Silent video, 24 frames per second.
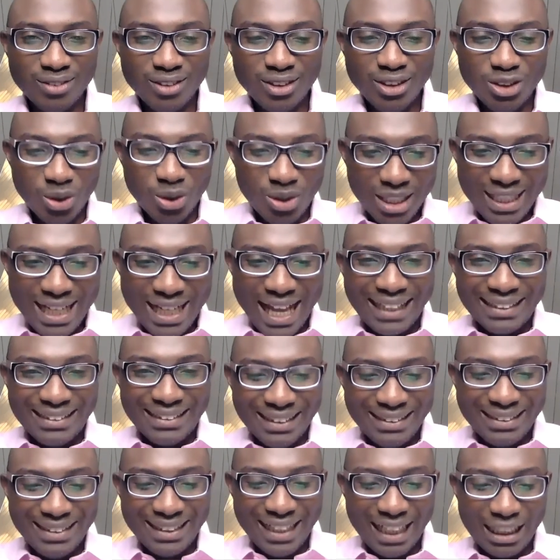you need
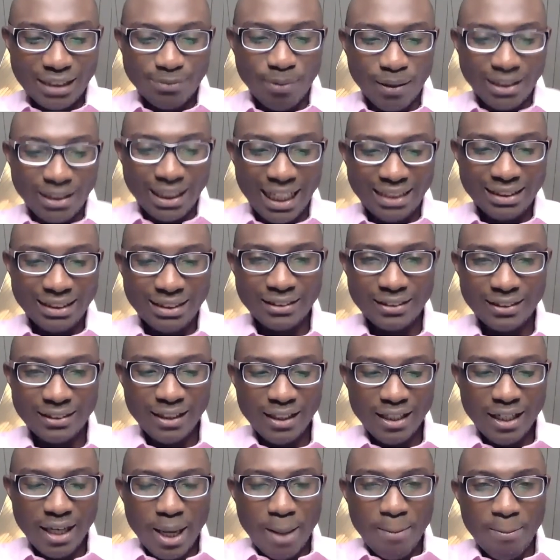existing exporters,
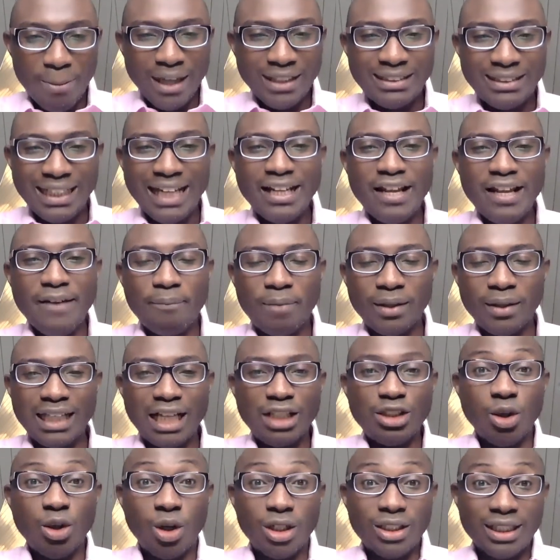but it's very
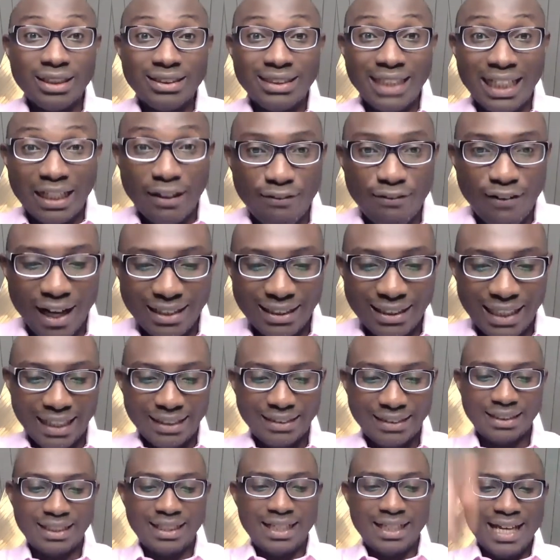important you understand the fact that
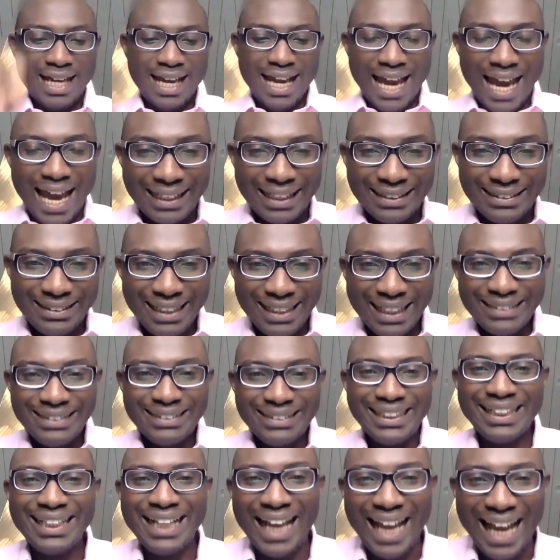
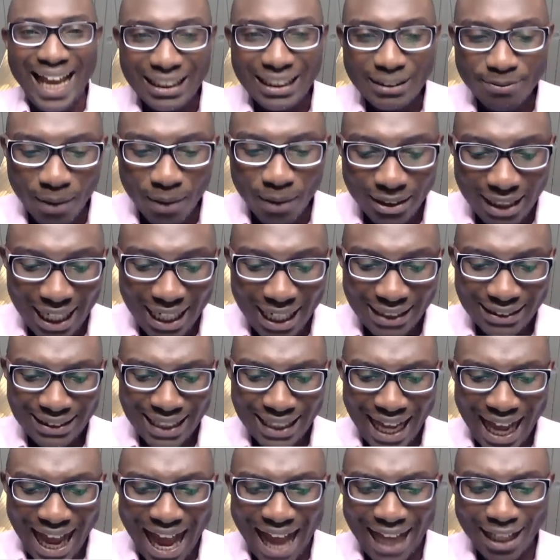existing exporters
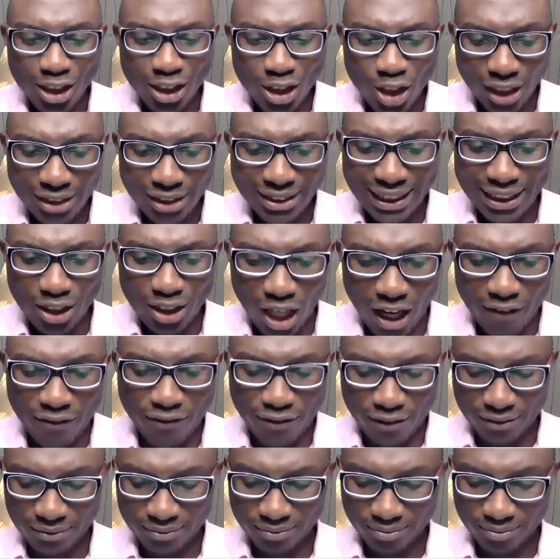are not enough.